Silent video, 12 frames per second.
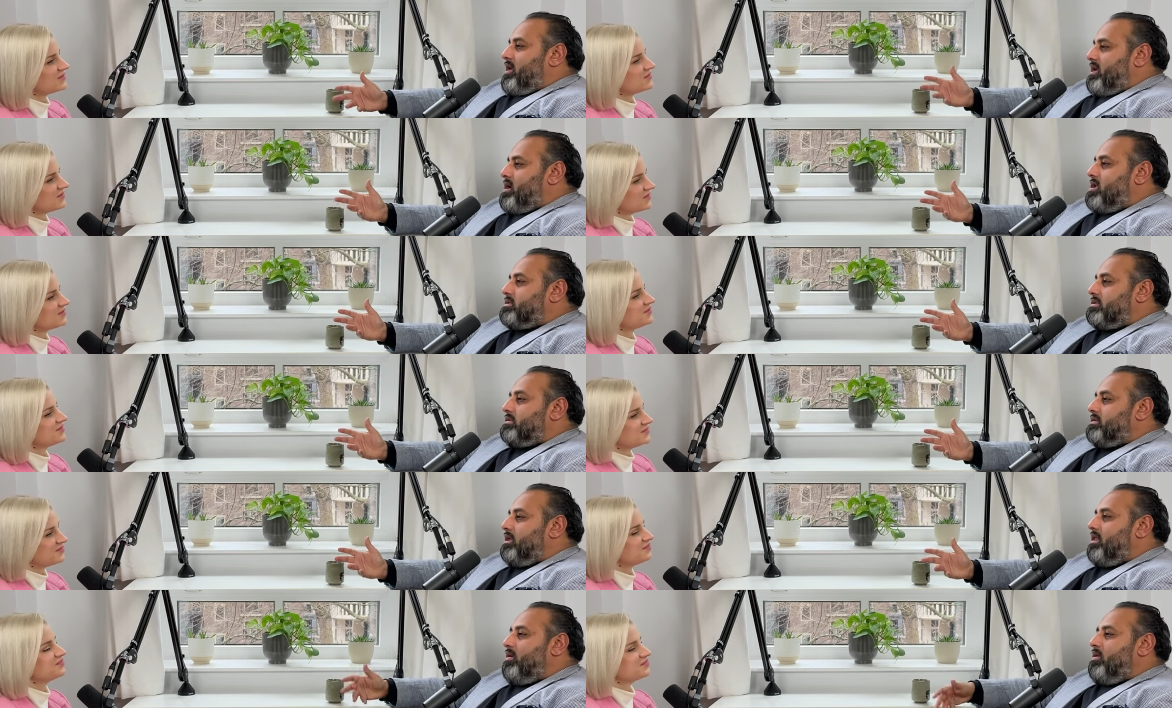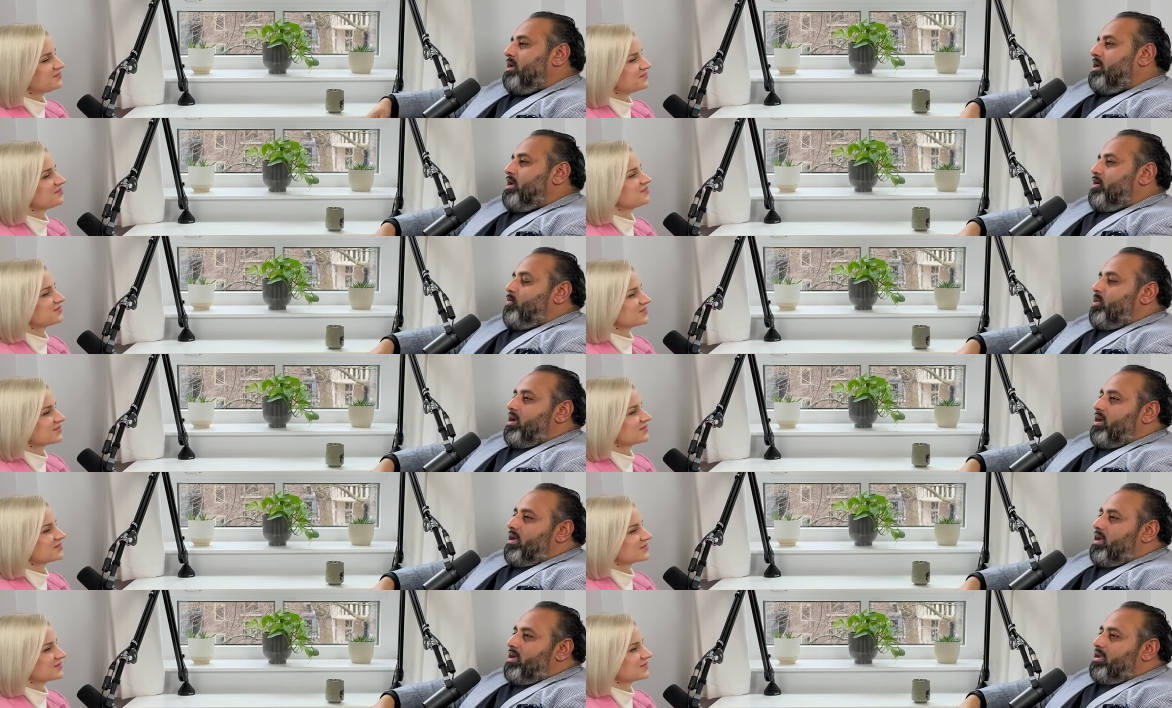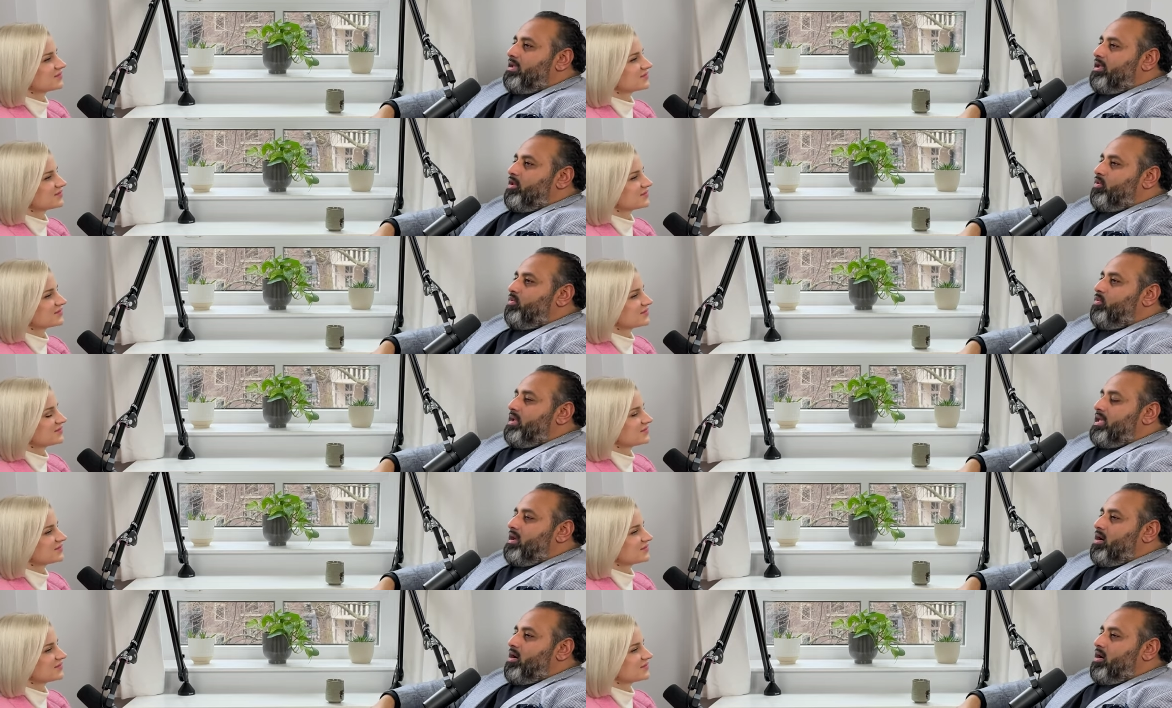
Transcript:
Speaker 1: like us you know where you know we